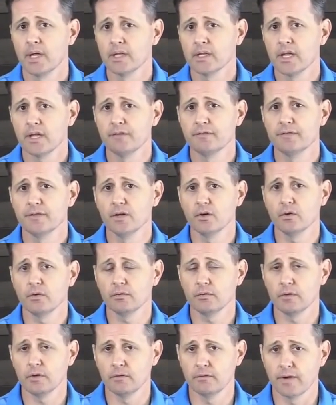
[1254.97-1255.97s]
They
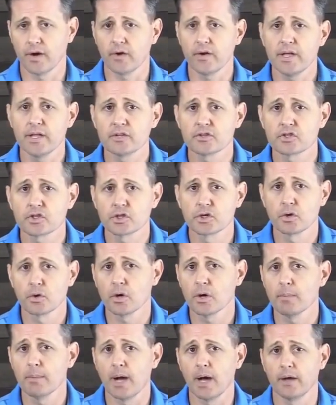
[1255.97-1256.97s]
feel very
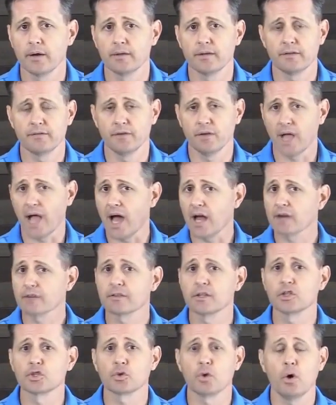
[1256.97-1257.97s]
insecure about it. They feel out
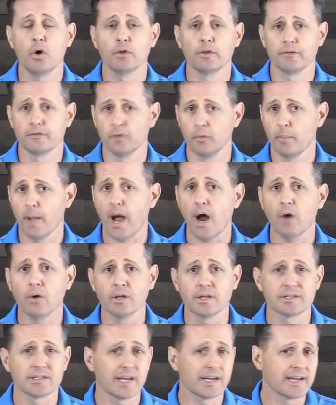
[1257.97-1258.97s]
of control. They feel
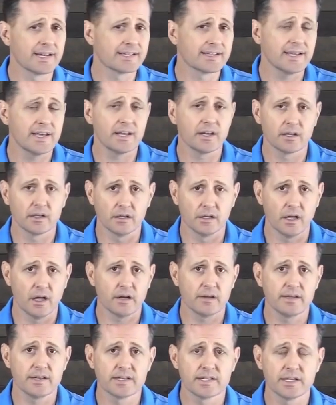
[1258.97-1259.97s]
powerless. Like I said, in a
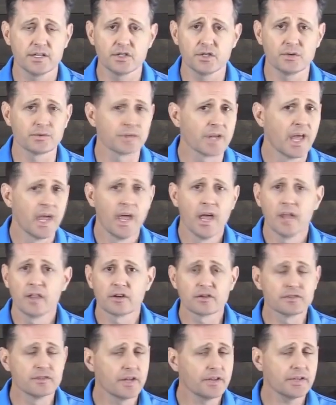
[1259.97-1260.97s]
lot of these issues,
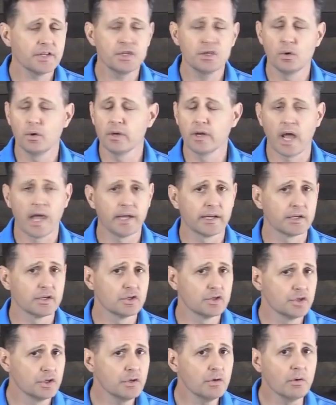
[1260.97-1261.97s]
there's nothing you and I
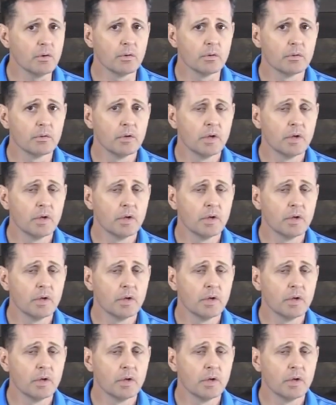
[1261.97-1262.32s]
can do.